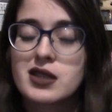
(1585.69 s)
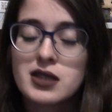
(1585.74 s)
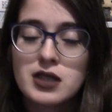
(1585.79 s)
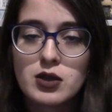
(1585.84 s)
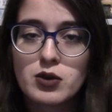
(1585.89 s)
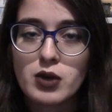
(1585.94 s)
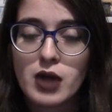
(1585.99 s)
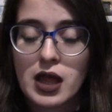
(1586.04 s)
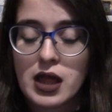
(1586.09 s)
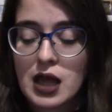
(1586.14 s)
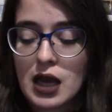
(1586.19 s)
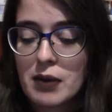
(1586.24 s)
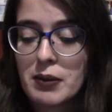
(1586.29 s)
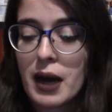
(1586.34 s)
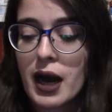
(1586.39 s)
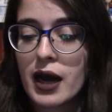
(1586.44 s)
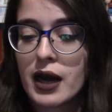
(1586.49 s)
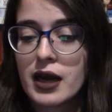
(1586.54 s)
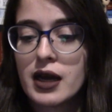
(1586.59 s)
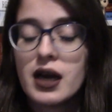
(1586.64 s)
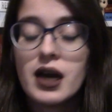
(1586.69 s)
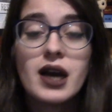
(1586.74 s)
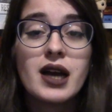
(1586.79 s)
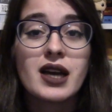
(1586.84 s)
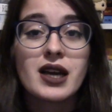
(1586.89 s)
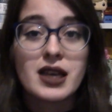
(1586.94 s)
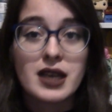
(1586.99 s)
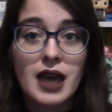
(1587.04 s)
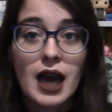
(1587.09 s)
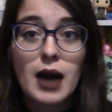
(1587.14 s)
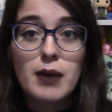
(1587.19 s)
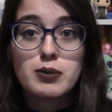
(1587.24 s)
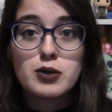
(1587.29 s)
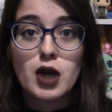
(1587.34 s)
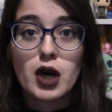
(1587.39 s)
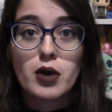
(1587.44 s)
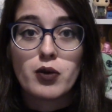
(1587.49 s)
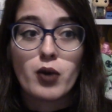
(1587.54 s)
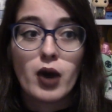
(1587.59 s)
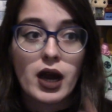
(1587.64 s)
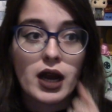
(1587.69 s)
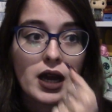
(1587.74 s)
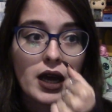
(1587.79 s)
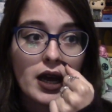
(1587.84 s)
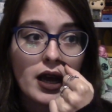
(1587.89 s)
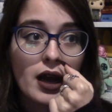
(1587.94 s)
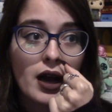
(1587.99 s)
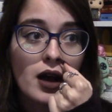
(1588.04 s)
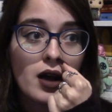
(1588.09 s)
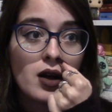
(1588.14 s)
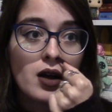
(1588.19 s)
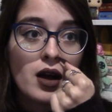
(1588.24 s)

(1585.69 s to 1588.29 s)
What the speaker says: Didn't really think about it. Kept on writing.